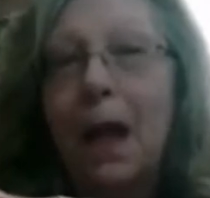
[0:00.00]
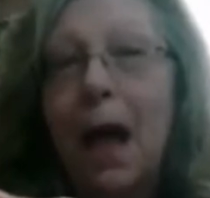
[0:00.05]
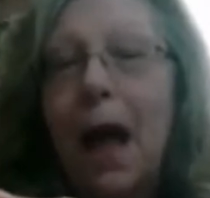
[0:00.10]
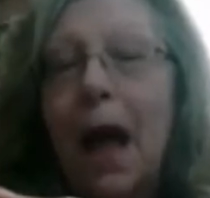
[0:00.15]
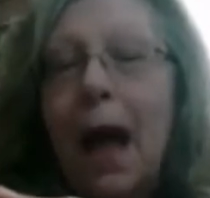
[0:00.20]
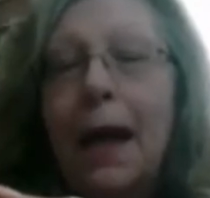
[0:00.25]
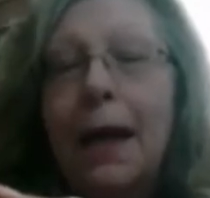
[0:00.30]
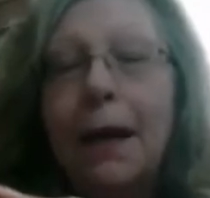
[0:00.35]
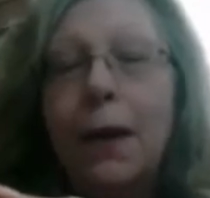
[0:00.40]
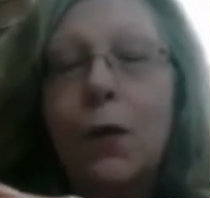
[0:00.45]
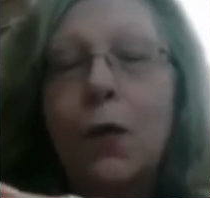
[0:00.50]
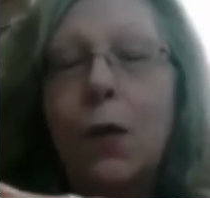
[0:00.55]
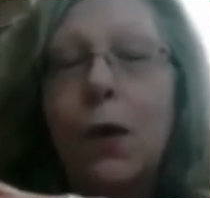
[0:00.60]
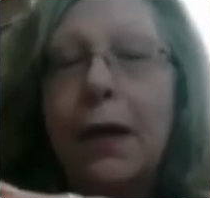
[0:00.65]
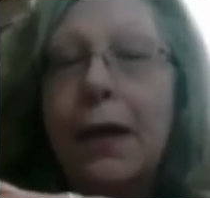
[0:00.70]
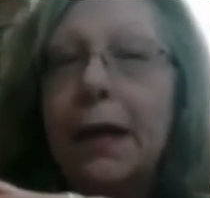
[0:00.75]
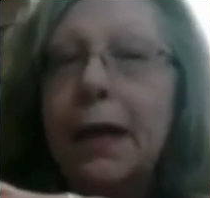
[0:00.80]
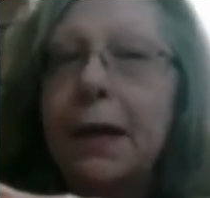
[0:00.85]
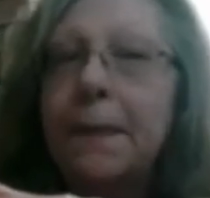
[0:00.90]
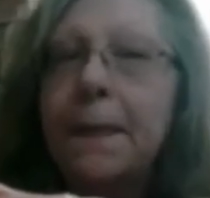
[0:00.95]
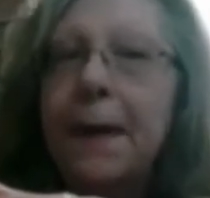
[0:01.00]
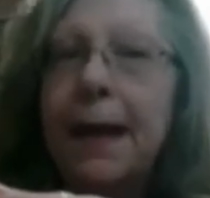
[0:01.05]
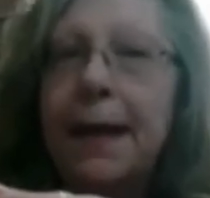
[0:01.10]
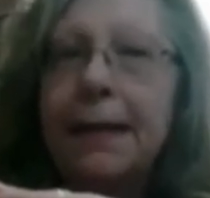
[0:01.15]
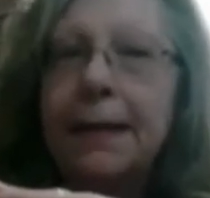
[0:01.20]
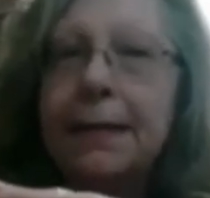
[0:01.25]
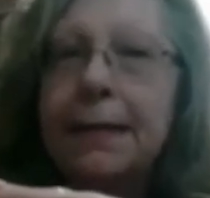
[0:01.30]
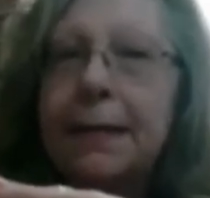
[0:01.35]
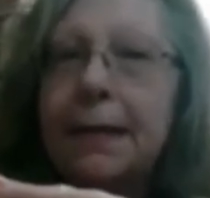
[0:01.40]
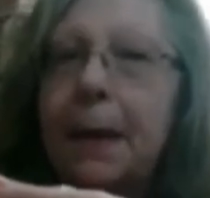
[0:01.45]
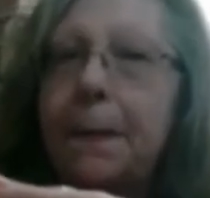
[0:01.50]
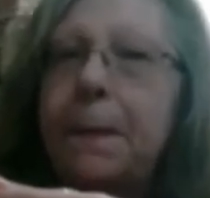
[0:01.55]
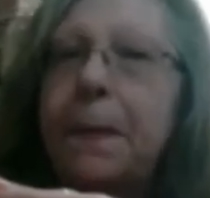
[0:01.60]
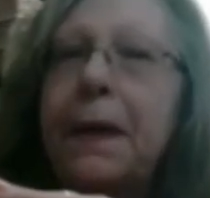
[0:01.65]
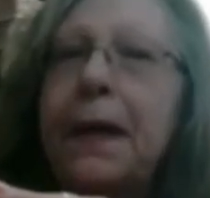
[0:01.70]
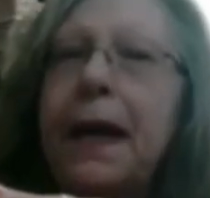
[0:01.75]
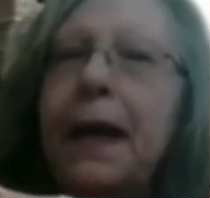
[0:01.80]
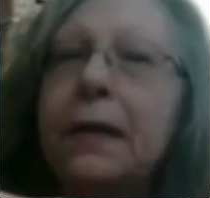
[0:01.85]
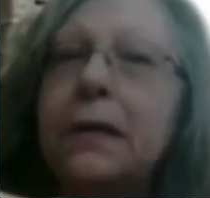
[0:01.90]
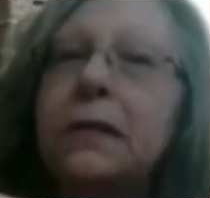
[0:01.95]
I don't want anybody
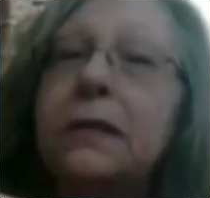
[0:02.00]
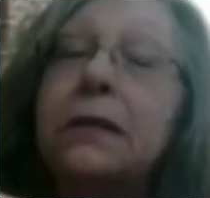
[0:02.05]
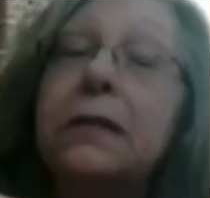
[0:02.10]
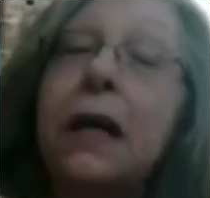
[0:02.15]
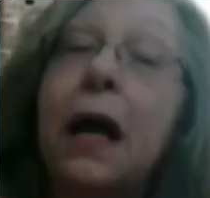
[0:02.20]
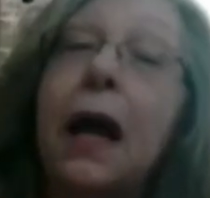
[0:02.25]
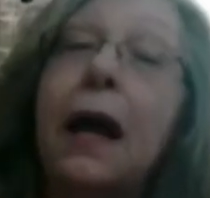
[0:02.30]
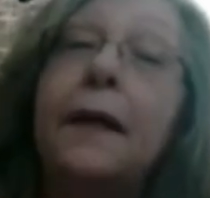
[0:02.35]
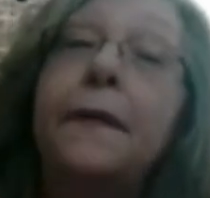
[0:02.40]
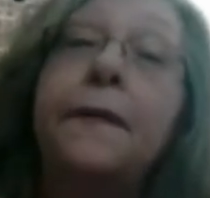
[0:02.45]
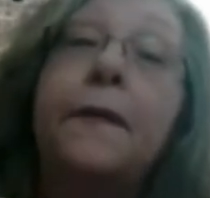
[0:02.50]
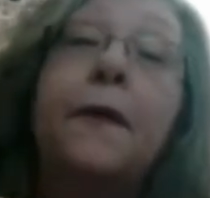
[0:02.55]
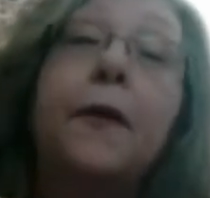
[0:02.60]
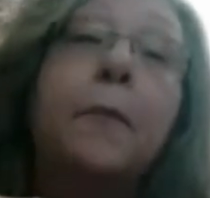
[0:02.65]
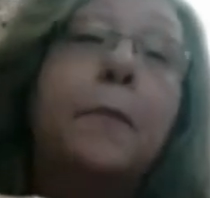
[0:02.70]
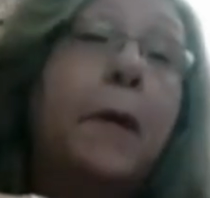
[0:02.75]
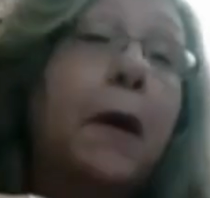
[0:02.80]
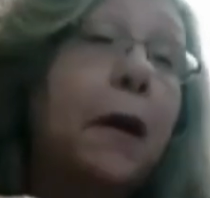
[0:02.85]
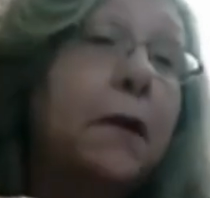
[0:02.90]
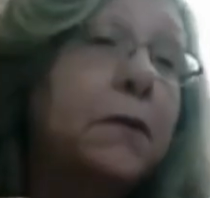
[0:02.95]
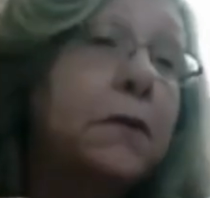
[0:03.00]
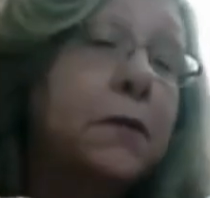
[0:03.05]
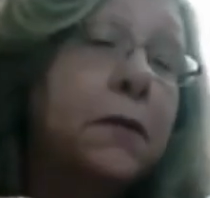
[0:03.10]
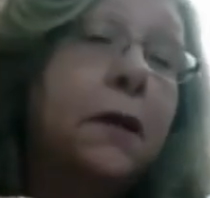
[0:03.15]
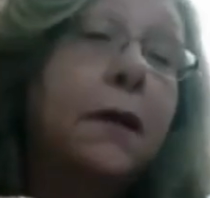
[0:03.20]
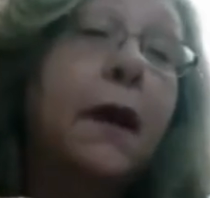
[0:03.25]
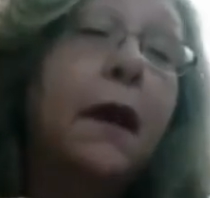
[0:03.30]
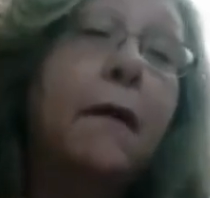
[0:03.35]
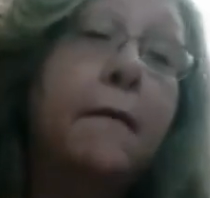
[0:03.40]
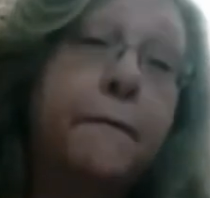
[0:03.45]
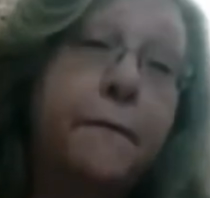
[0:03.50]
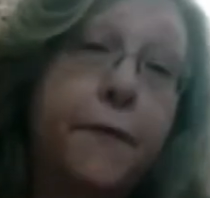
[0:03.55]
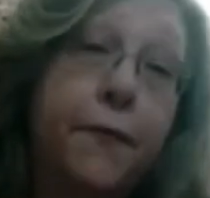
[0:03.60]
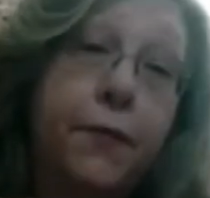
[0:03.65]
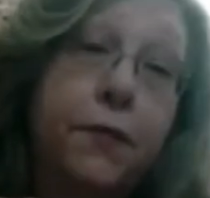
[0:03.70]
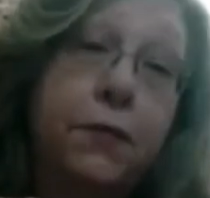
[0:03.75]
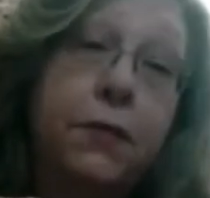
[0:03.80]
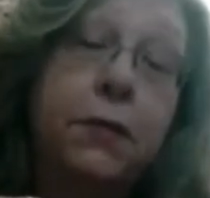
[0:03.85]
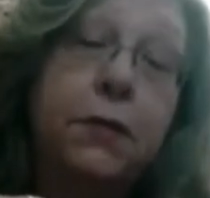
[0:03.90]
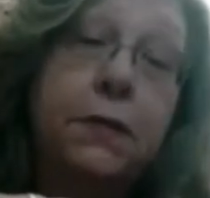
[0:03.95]
stepping outside their box of
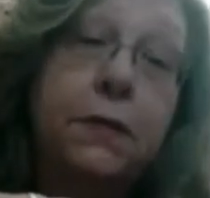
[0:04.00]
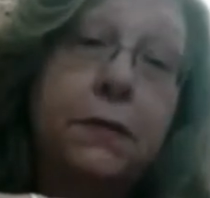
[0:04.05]
comfort.